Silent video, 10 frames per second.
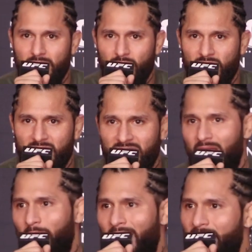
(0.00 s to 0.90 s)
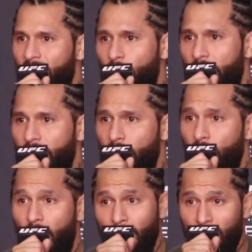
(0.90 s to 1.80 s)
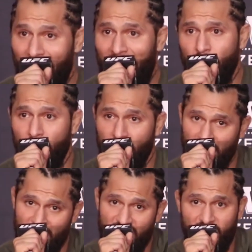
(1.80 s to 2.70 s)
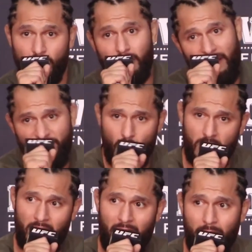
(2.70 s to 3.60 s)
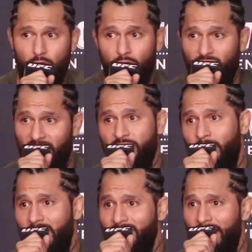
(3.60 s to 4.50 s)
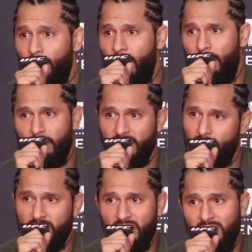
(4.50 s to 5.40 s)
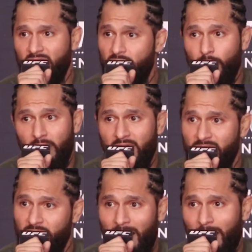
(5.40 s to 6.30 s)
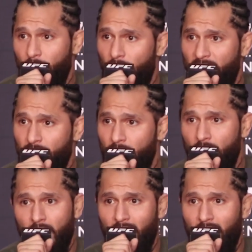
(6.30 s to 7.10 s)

a setback in a way, you know. I'm glad, though. I'm going to steal that fucking hype and go fight for my title now, because they were saying this is the greatest grappler ever.